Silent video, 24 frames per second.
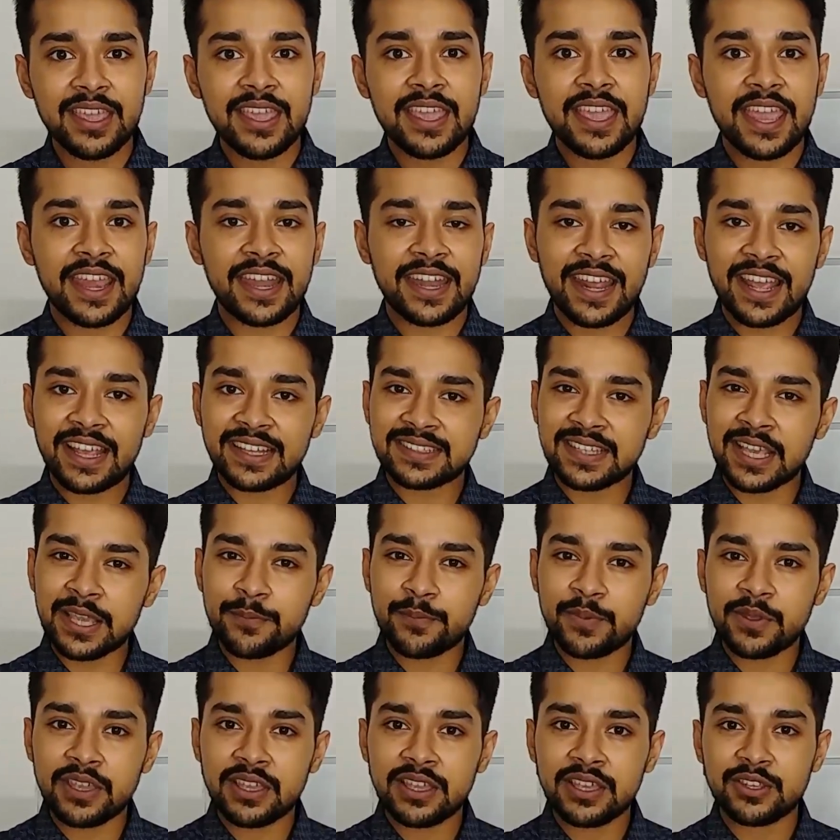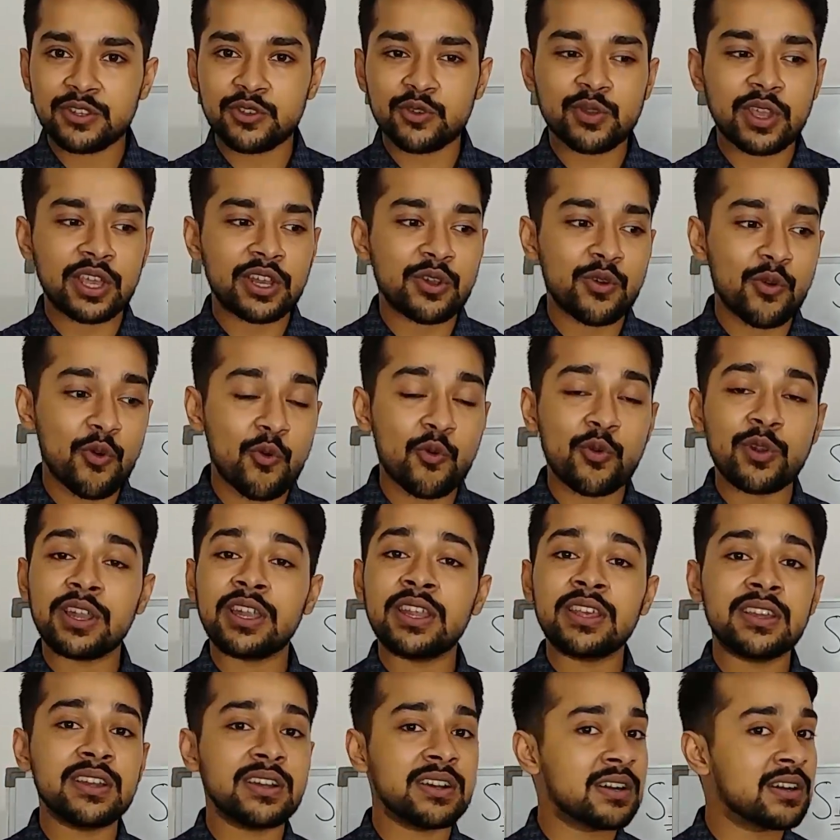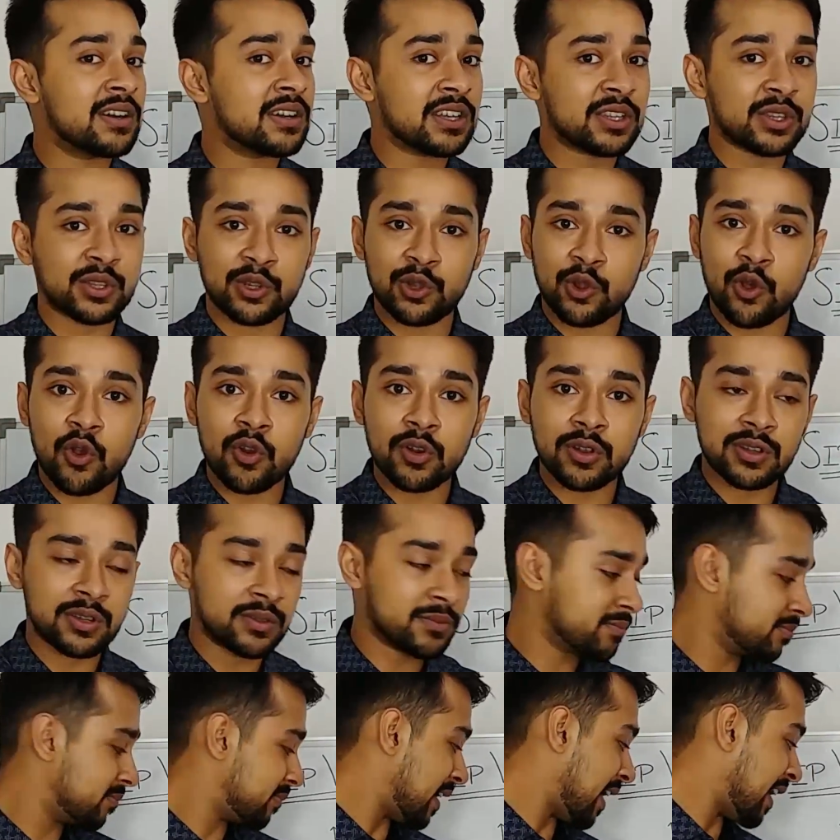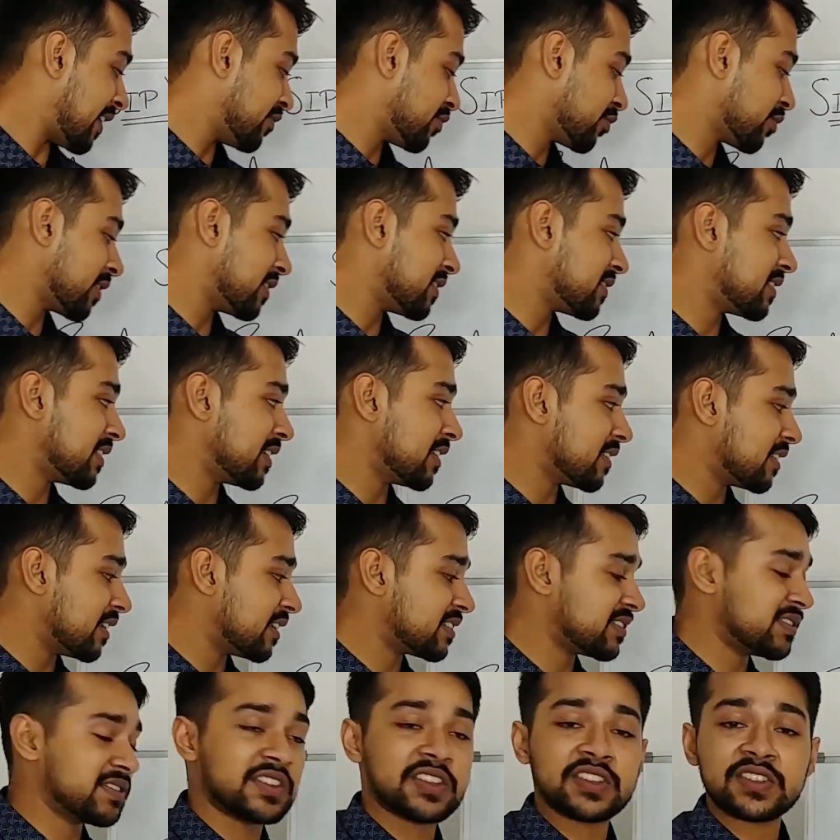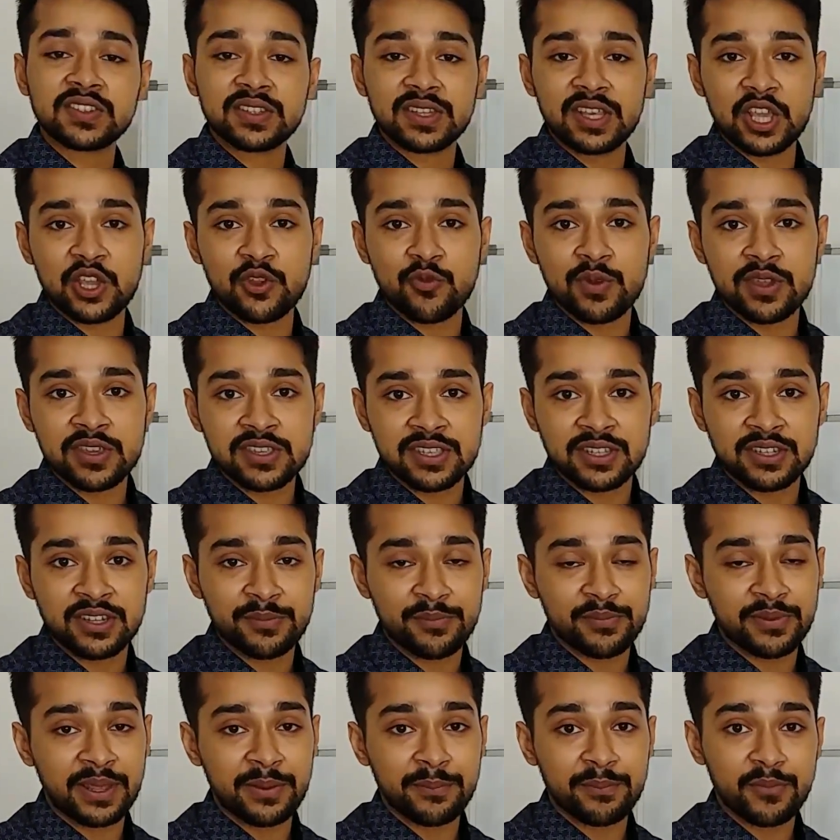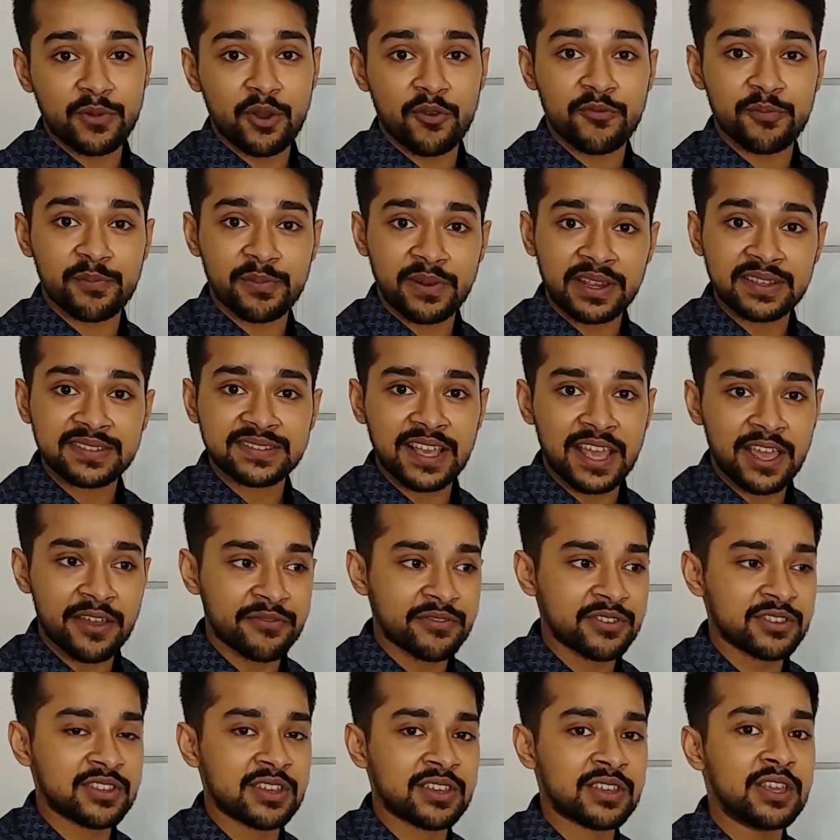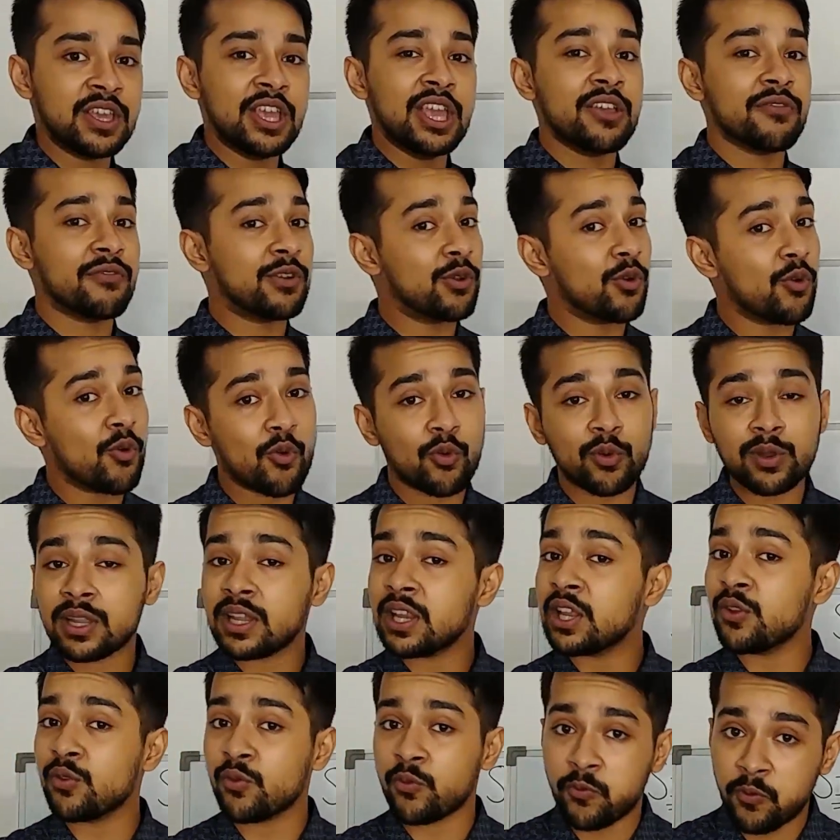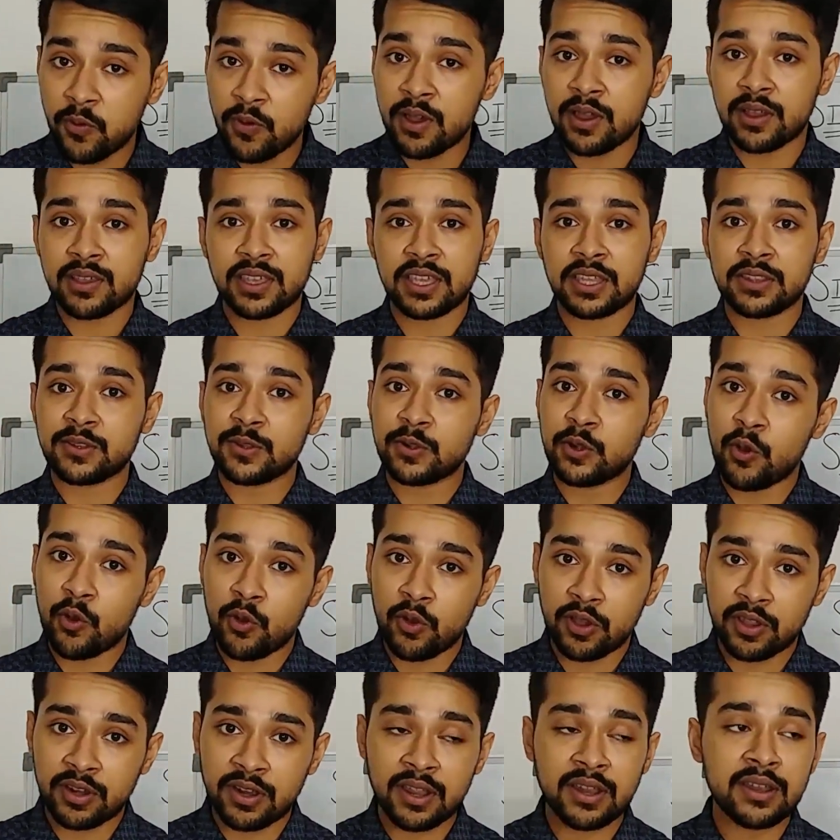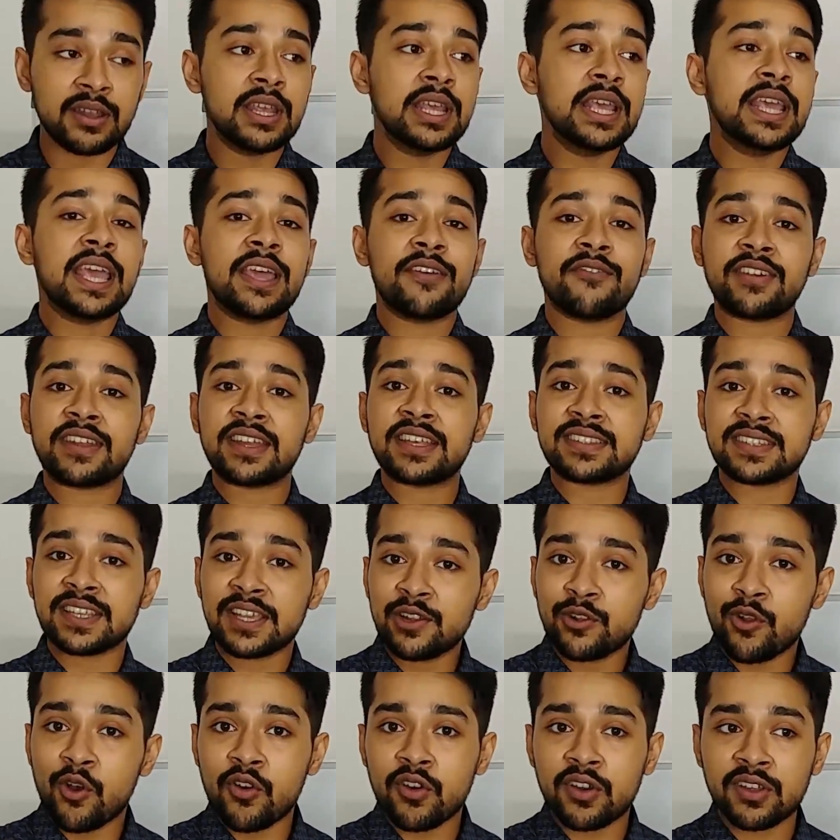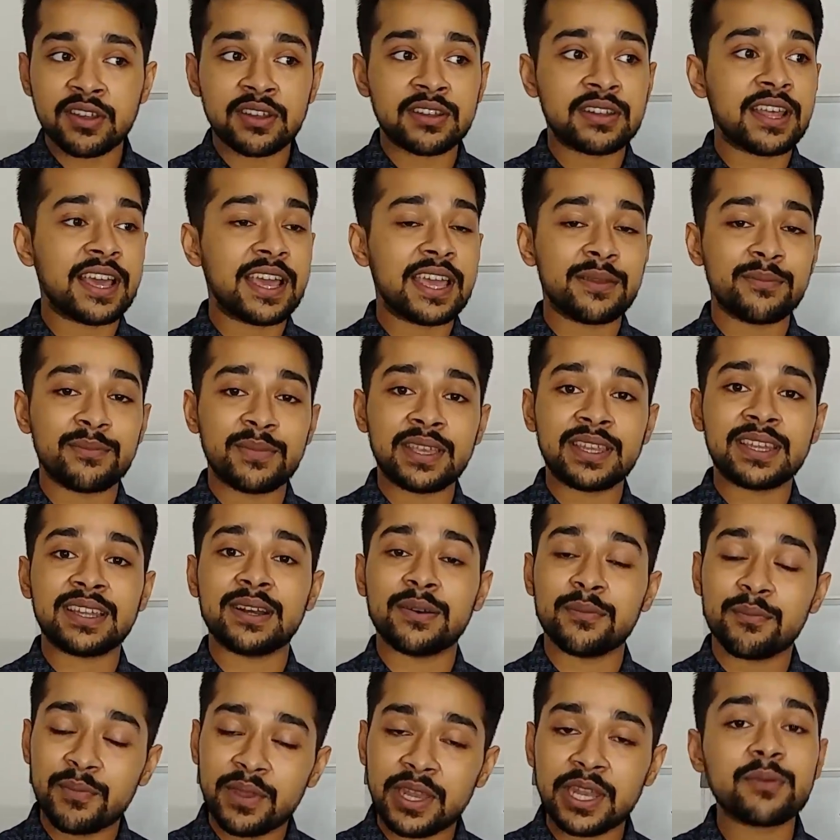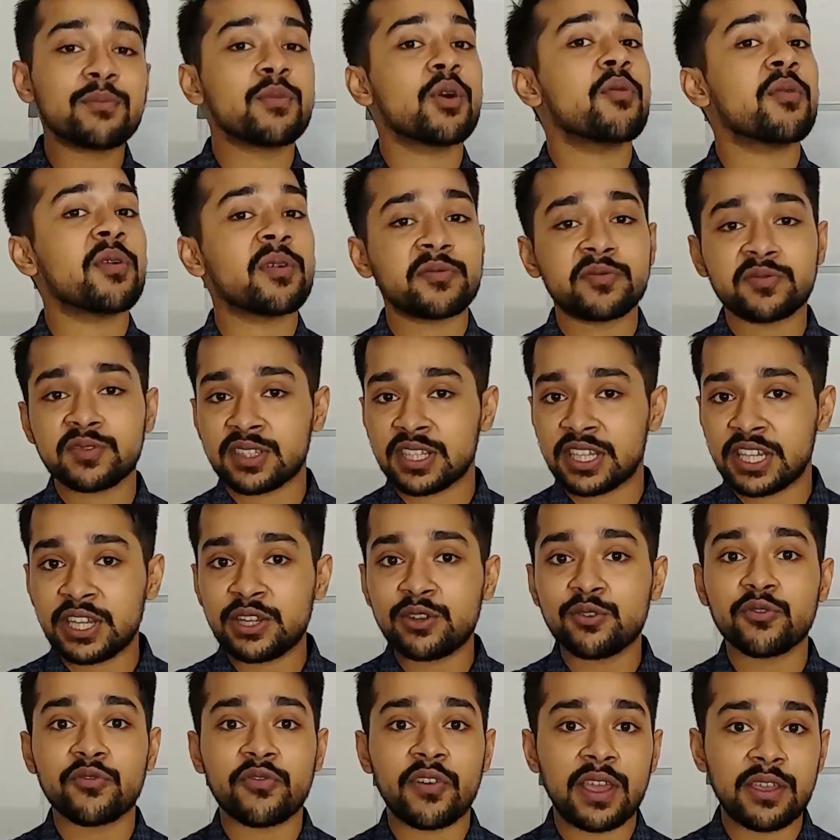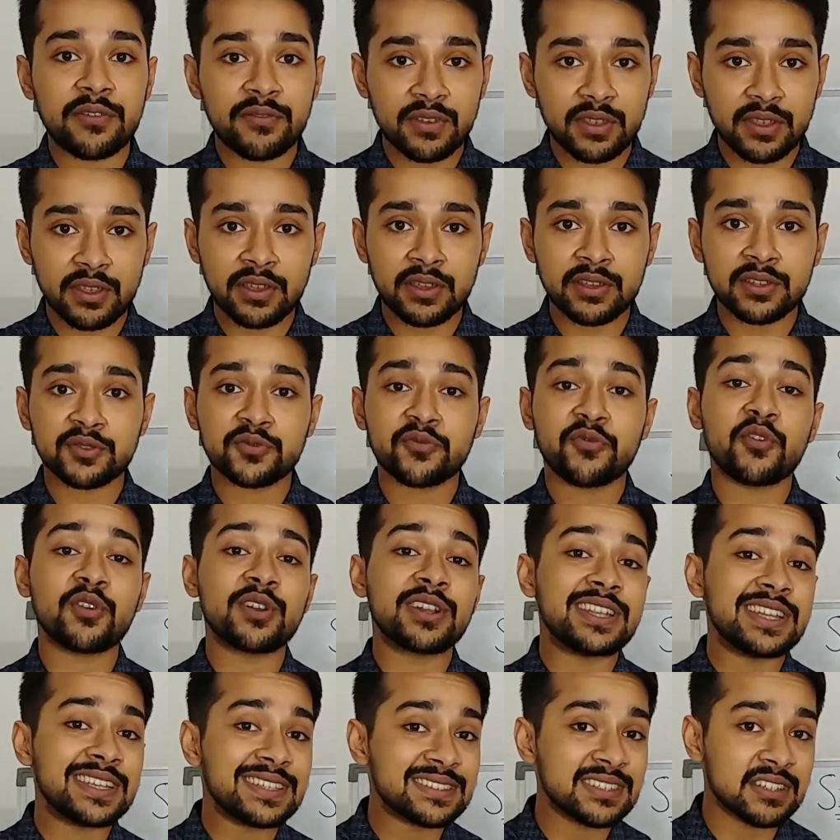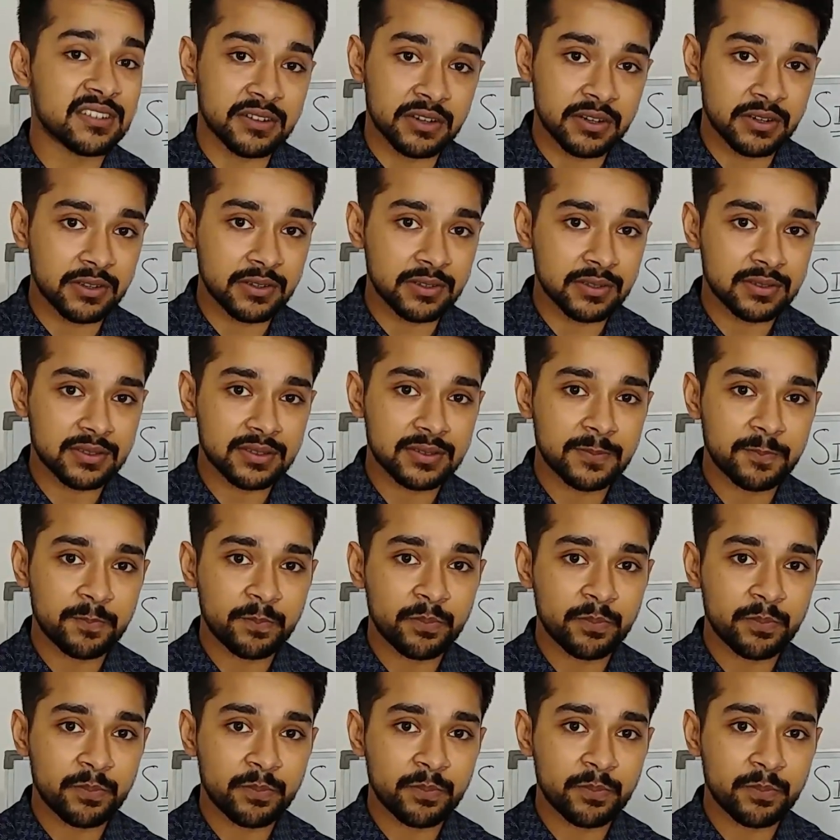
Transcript: In SIP, you can only earn in the long term. As you can see, this equation of price averaging will only work in the longer run. And when I say longer run, I mean a minimum of 3 to 5 years for decent returns.